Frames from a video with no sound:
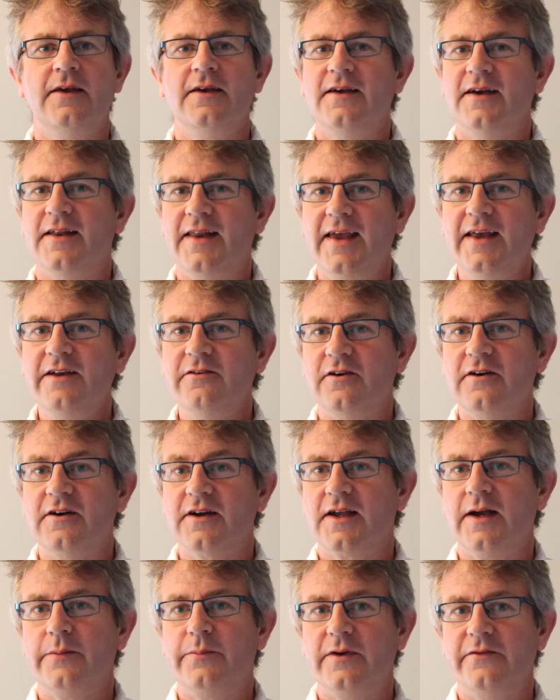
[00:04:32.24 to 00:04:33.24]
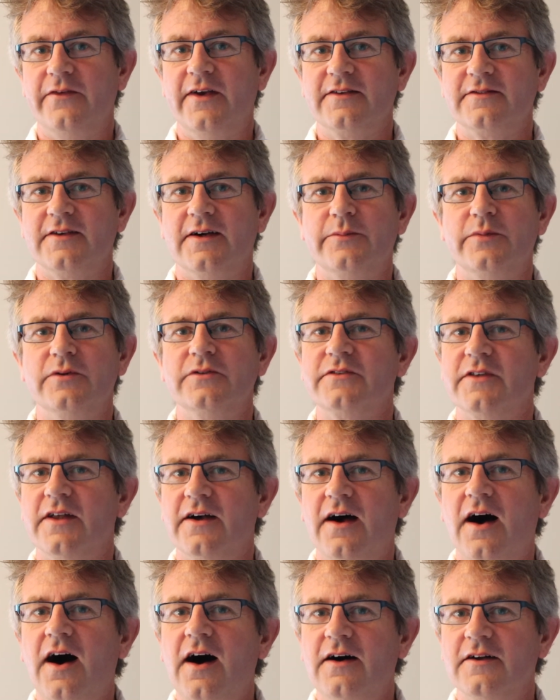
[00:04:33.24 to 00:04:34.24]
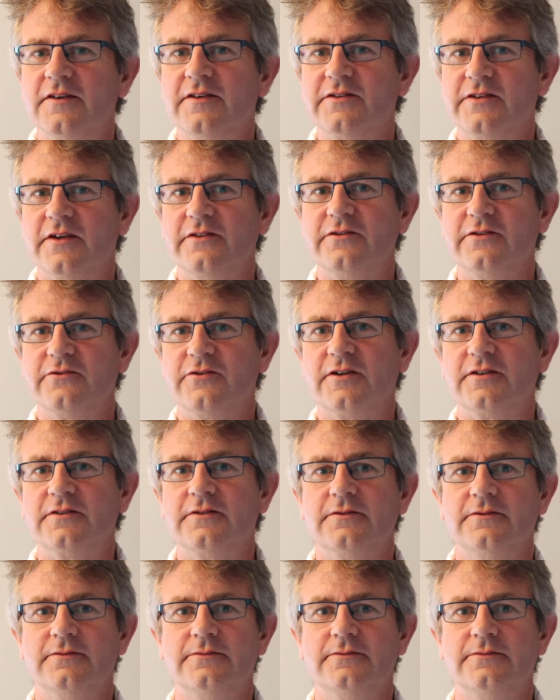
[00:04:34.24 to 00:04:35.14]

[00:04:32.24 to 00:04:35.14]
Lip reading: And here are a couple of examples that aren't so strong.